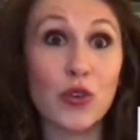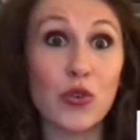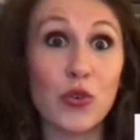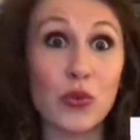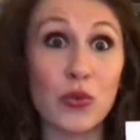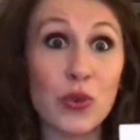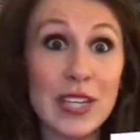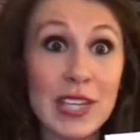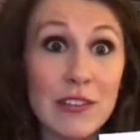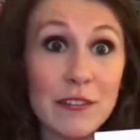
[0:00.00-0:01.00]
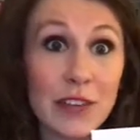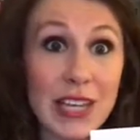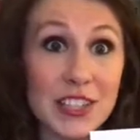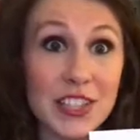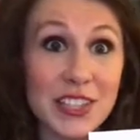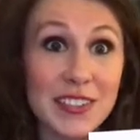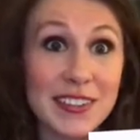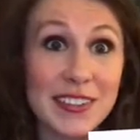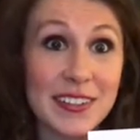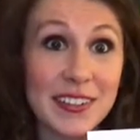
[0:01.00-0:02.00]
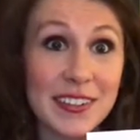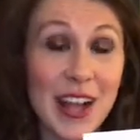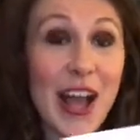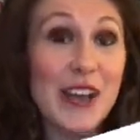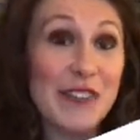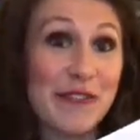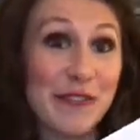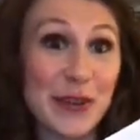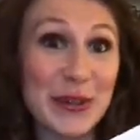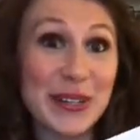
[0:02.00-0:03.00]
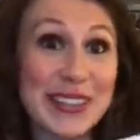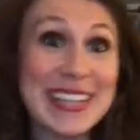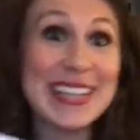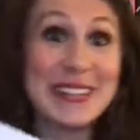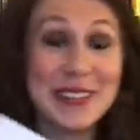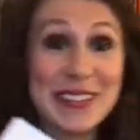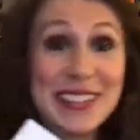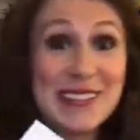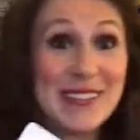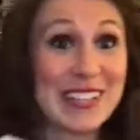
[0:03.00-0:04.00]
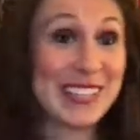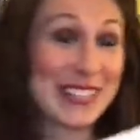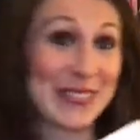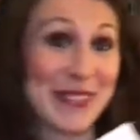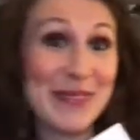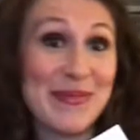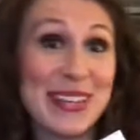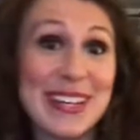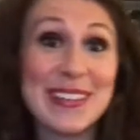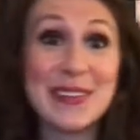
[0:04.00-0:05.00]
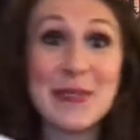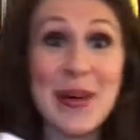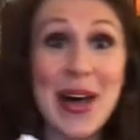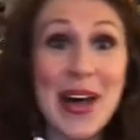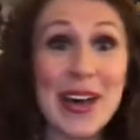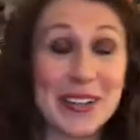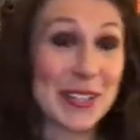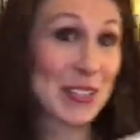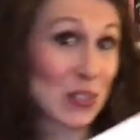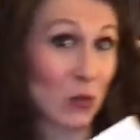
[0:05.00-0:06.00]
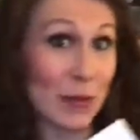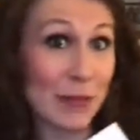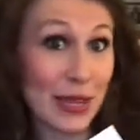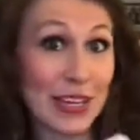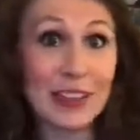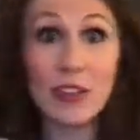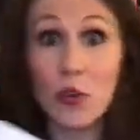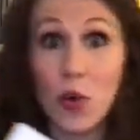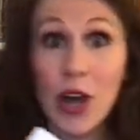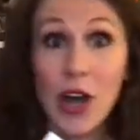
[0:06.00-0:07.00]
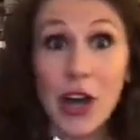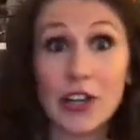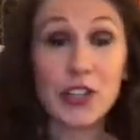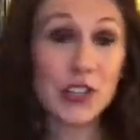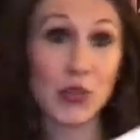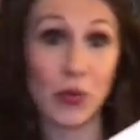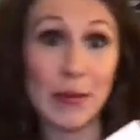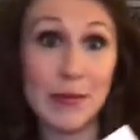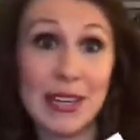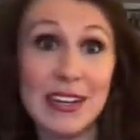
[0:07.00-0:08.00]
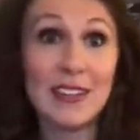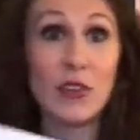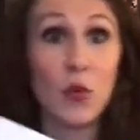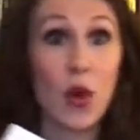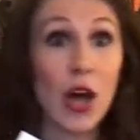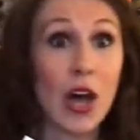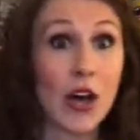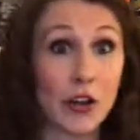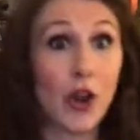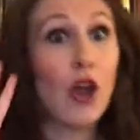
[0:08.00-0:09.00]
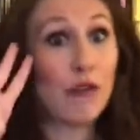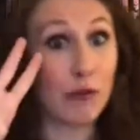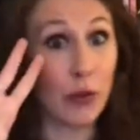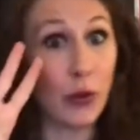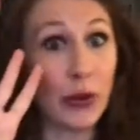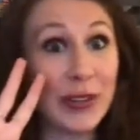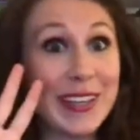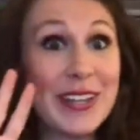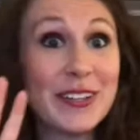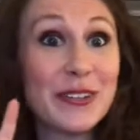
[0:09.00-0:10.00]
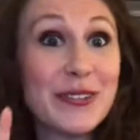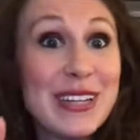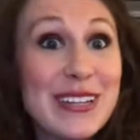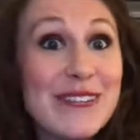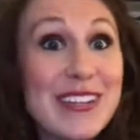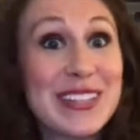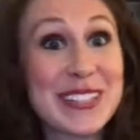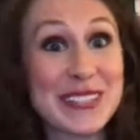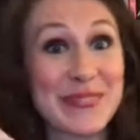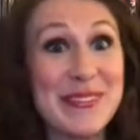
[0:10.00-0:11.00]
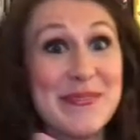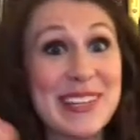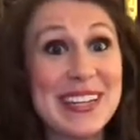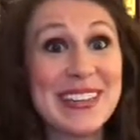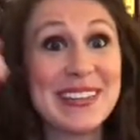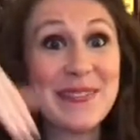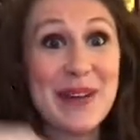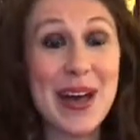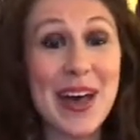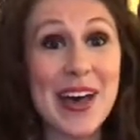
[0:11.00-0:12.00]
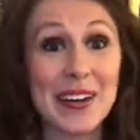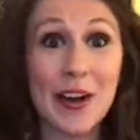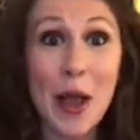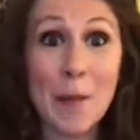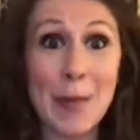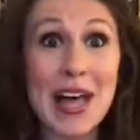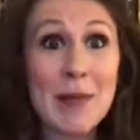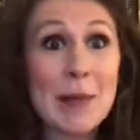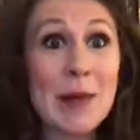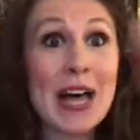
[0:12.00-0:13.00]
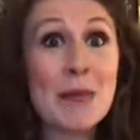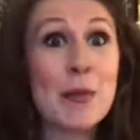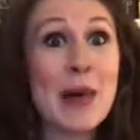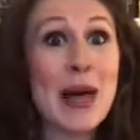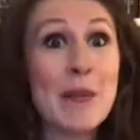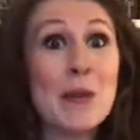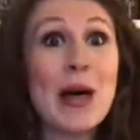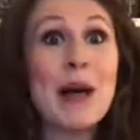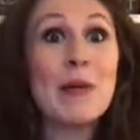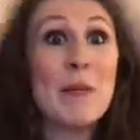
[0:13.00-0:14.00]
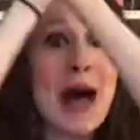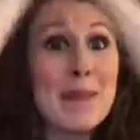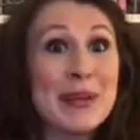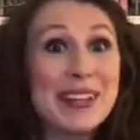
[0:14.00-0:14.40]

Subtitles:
green fish. 4 little green fish swimming in the water, swimming in the water, swimming in the water. 4 little green fish swimming in the water, bubble, bubble, bubble, bubble, pop.